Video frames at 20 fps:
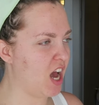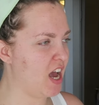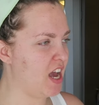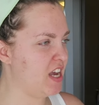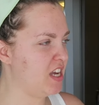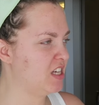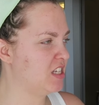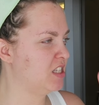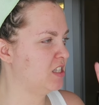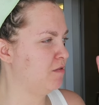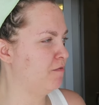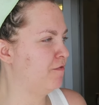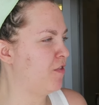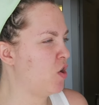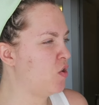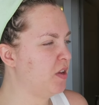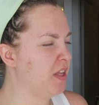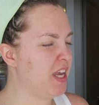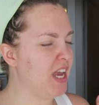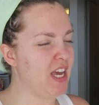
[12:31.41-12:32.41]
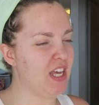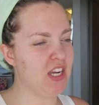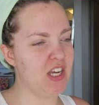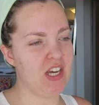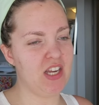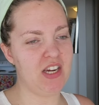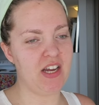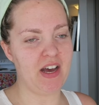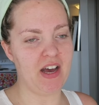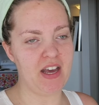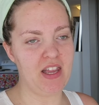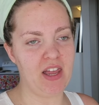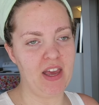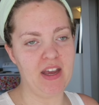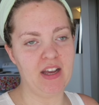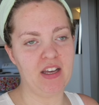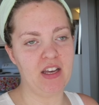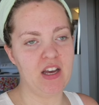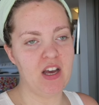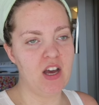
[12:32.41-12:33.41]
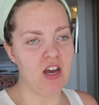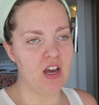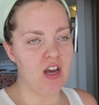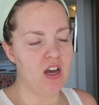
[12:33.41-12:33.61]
I exfoliated, I like